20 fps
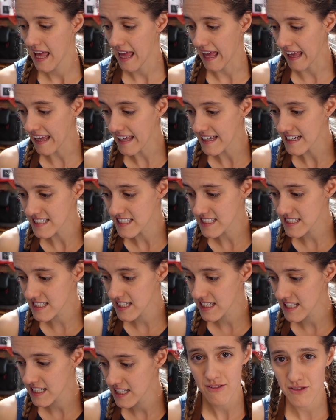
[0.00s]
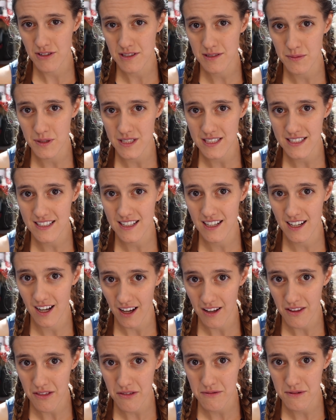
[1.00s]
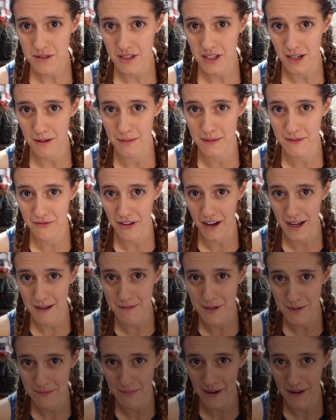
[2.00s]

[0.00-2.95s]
and I've always wanted to cut through a carbon fiber